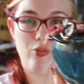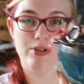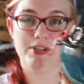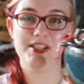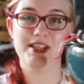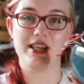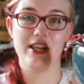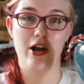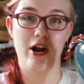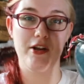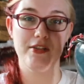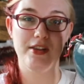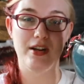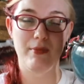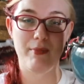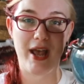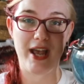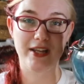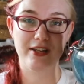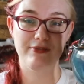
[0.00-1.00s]
the yarn that I'm
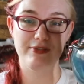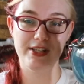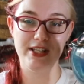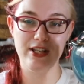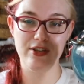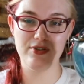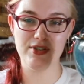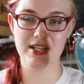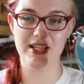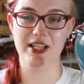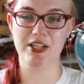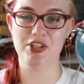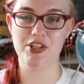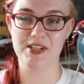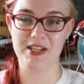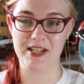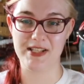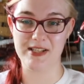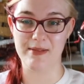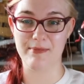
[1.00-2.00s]
actively using, it just
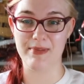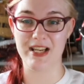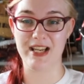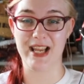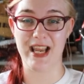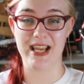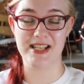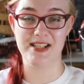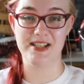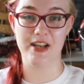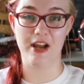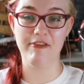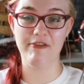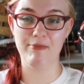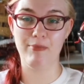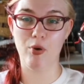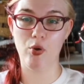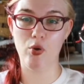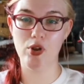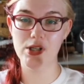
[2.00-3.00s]
ends up being a stuff
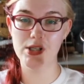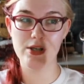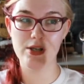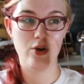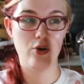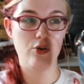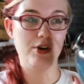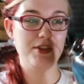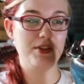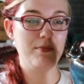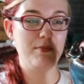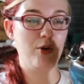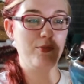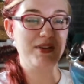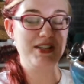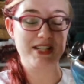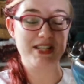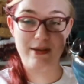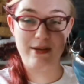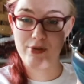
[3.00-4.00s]
bowl, or at the
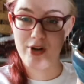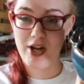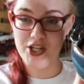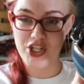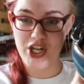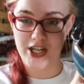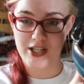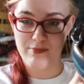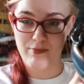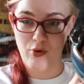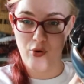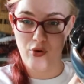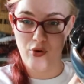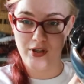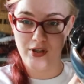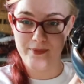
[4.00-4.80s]
moment a project bowl.